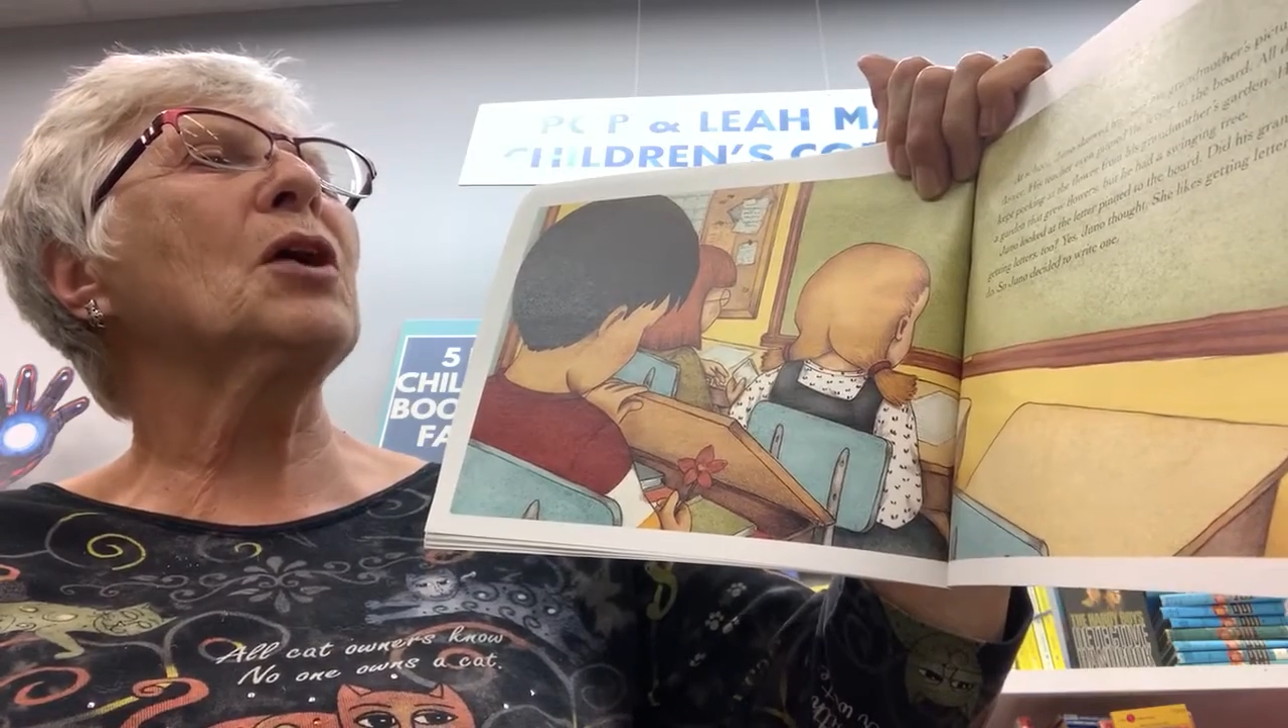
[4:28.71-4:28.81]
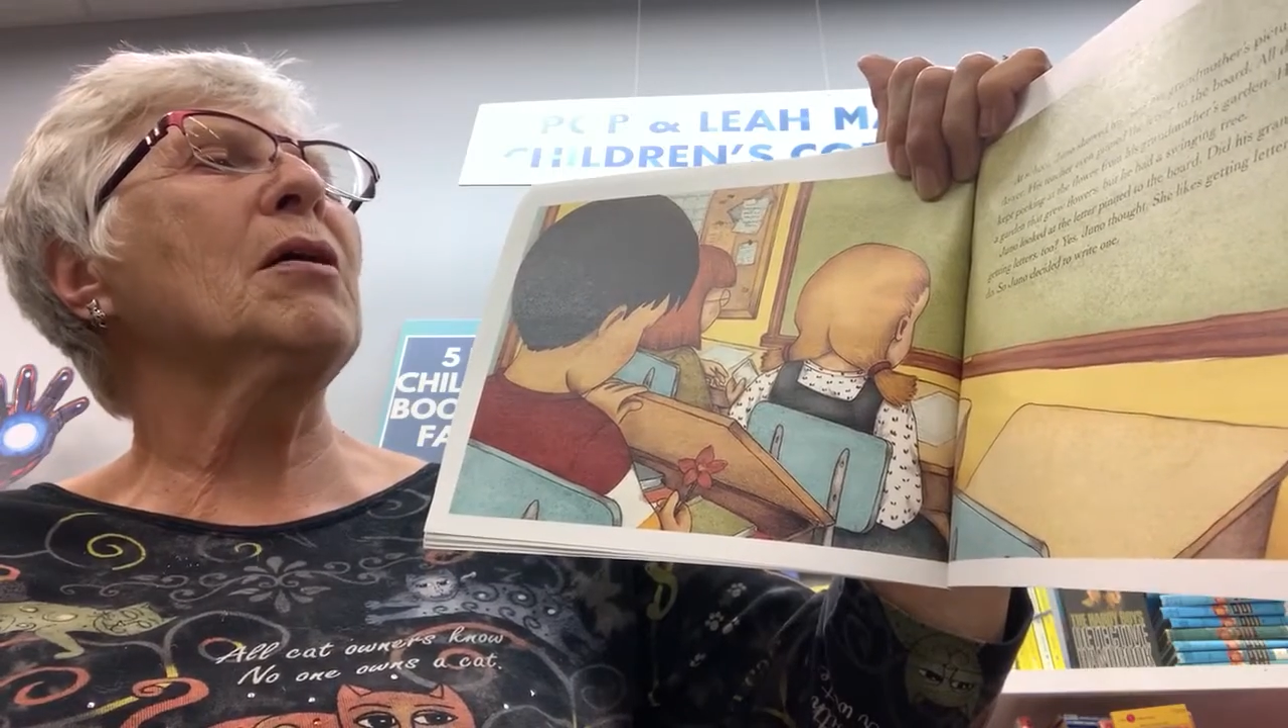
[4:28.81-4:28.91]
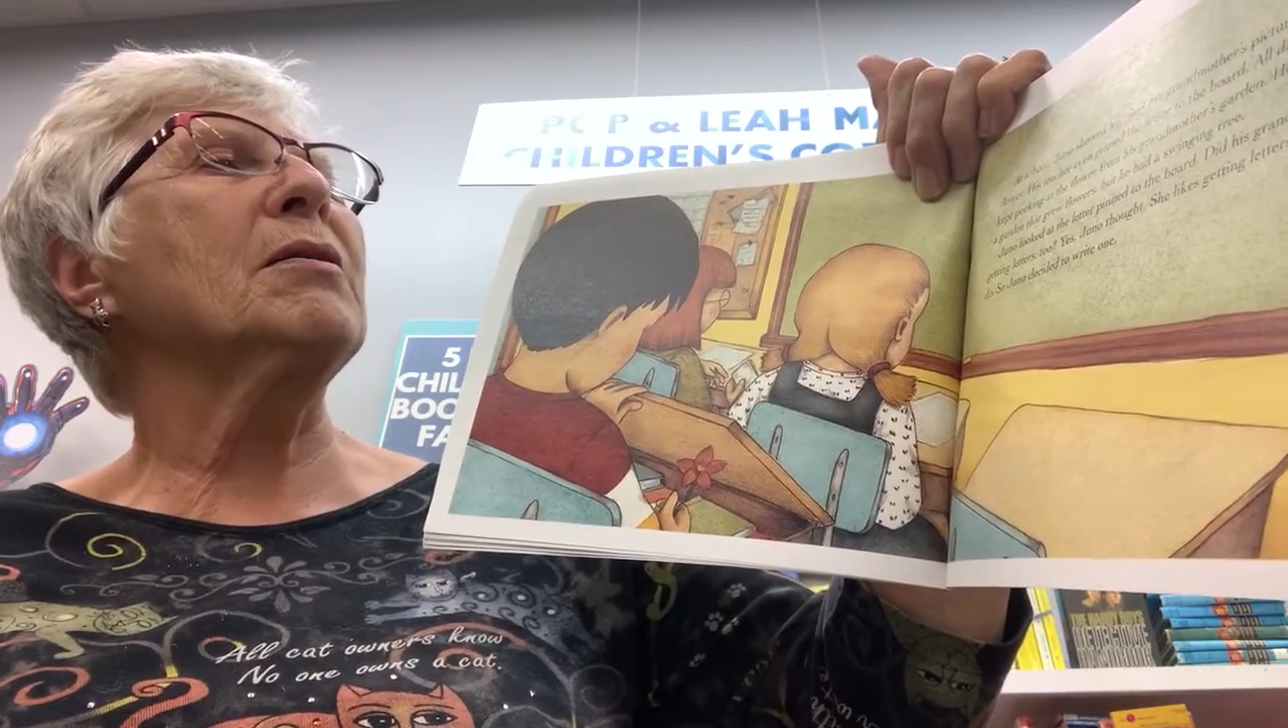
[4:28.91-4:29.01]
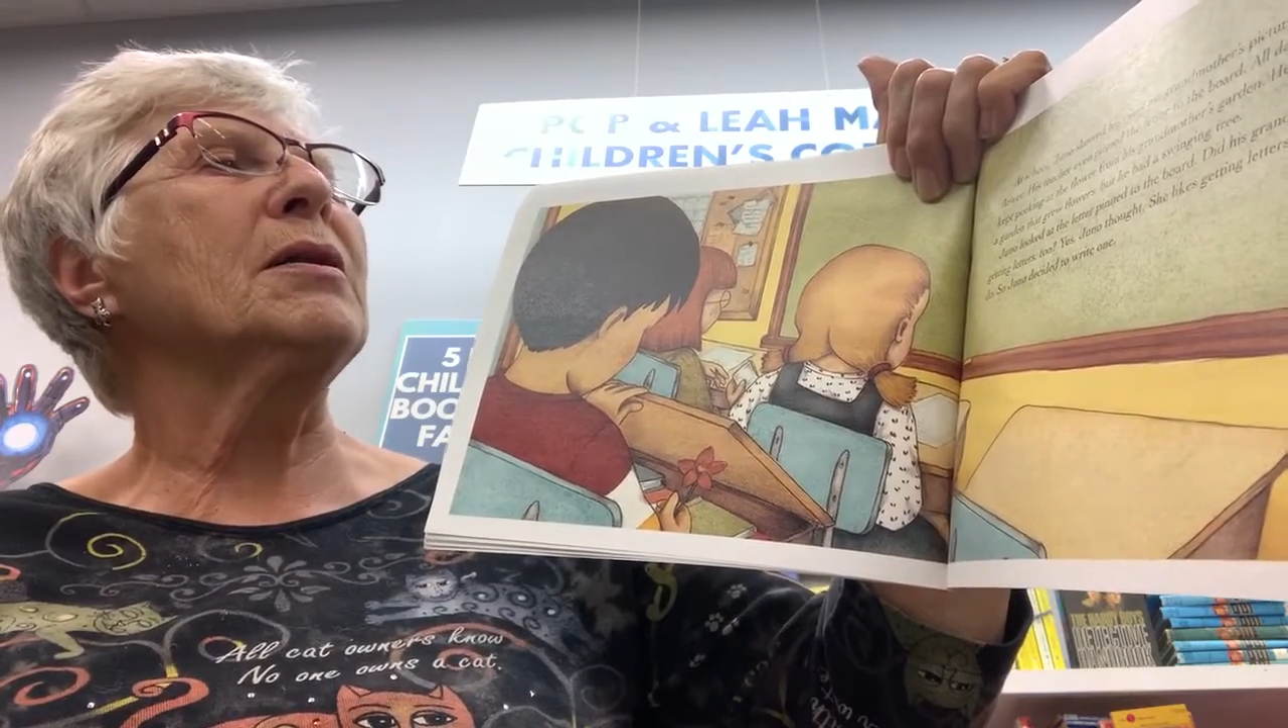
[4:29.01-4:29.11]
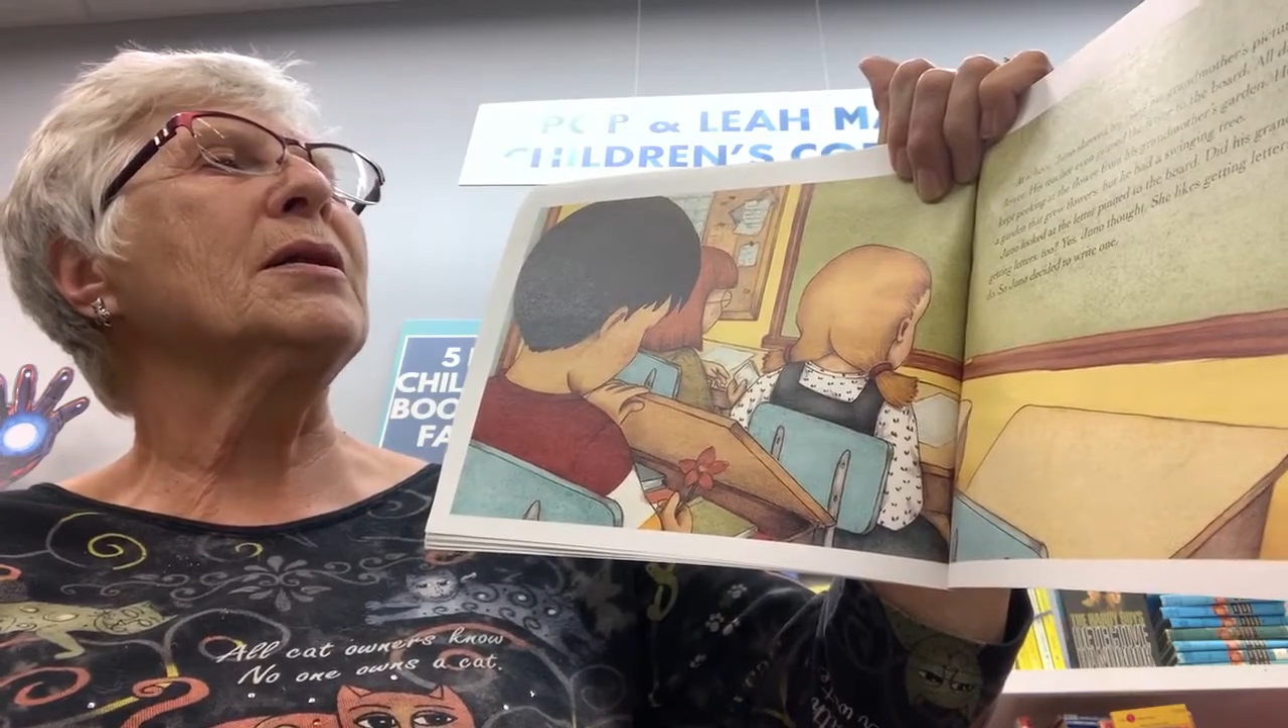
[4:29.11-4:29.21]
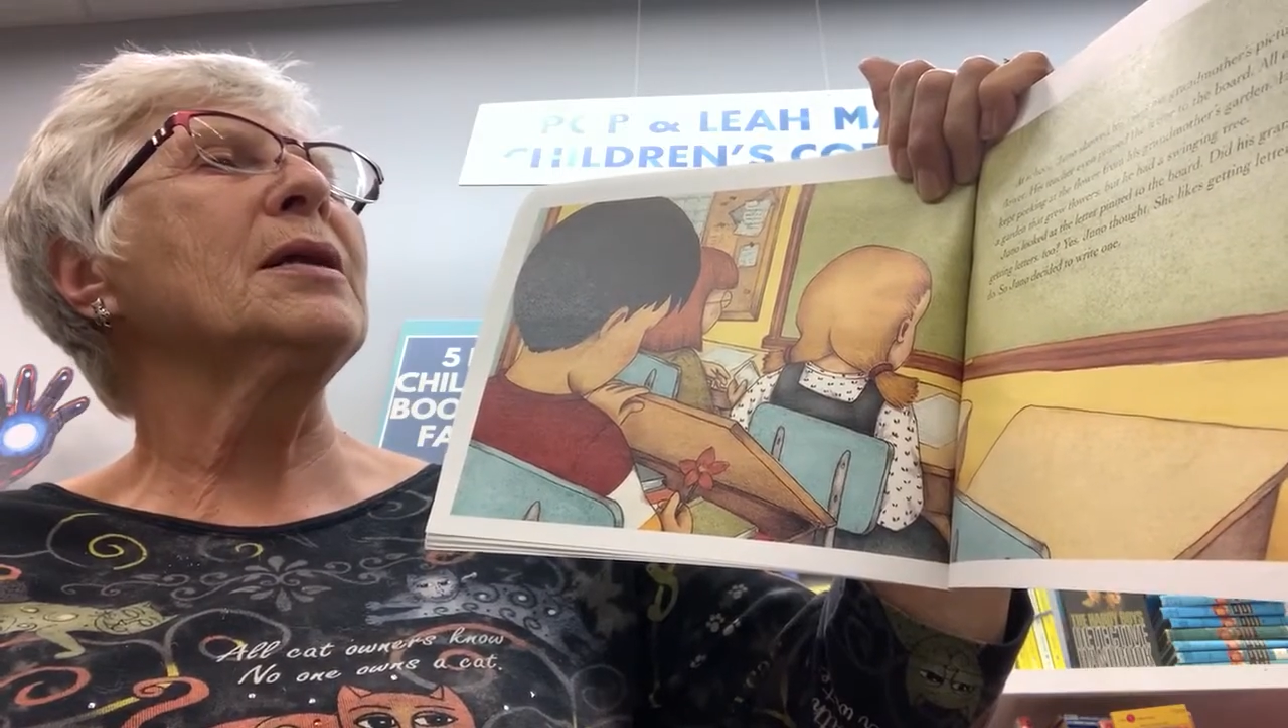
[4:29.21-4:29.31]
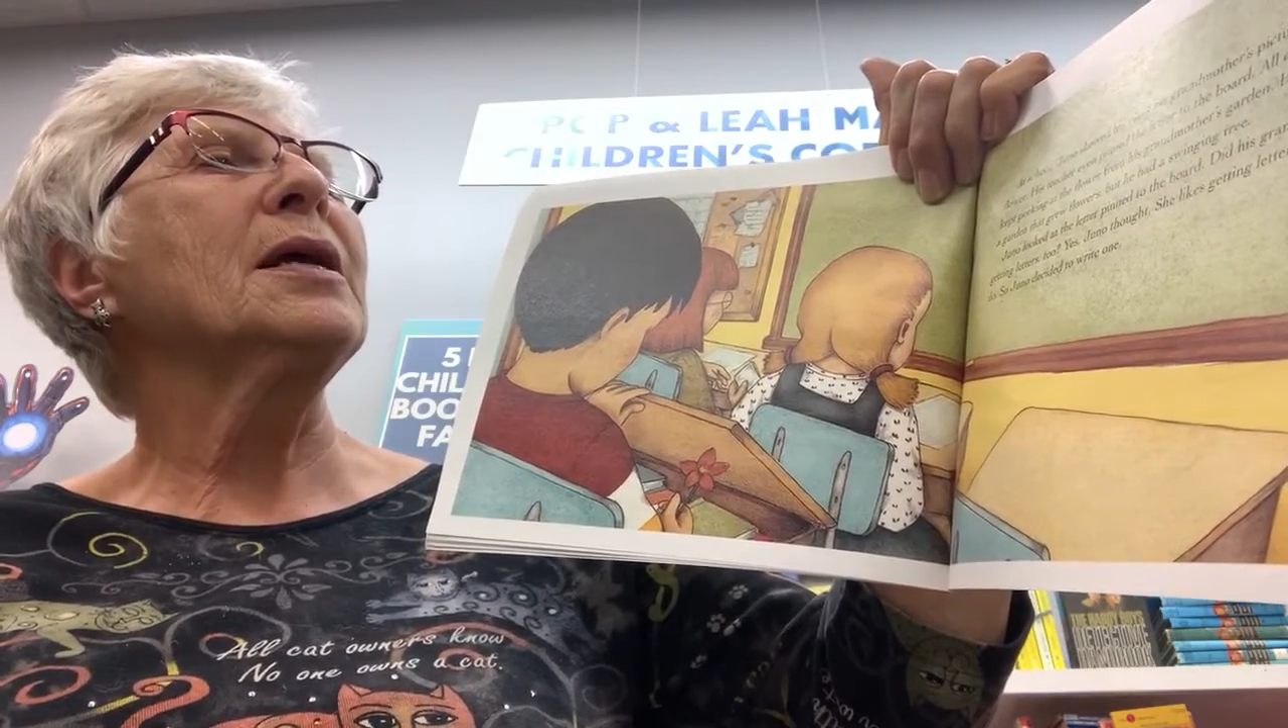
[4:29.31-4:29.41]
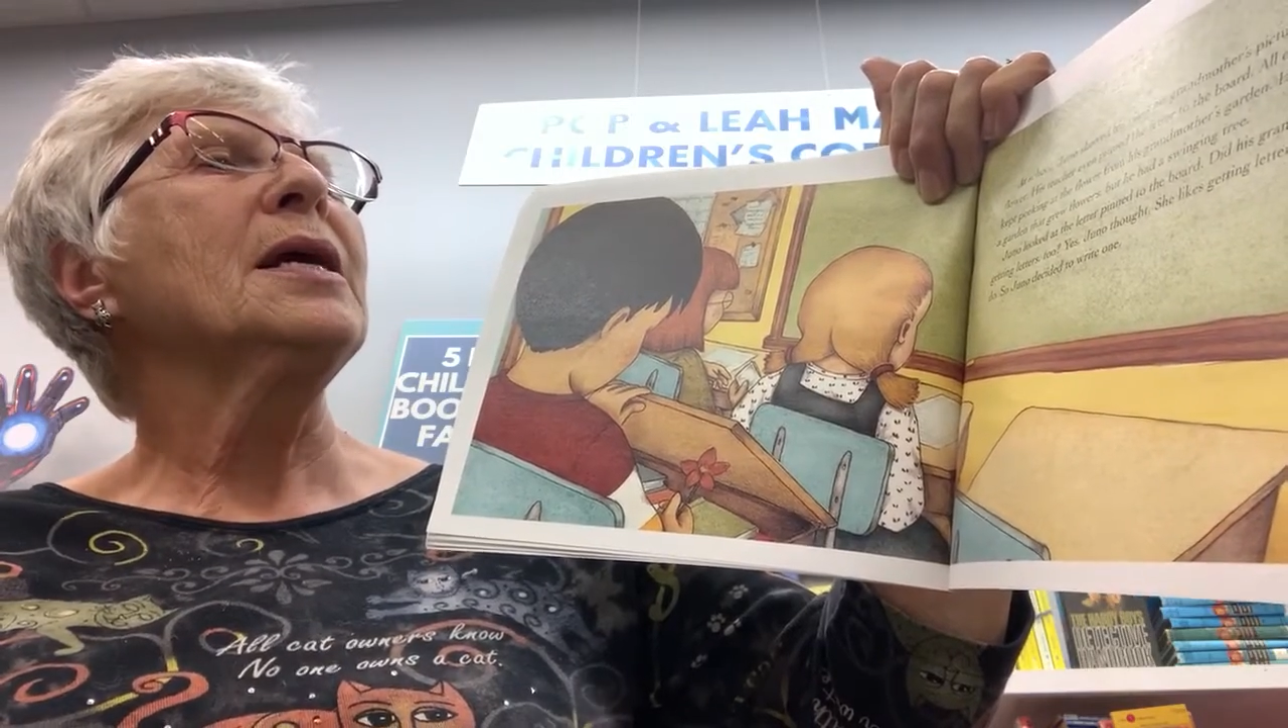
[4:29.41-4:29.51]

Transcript: garden.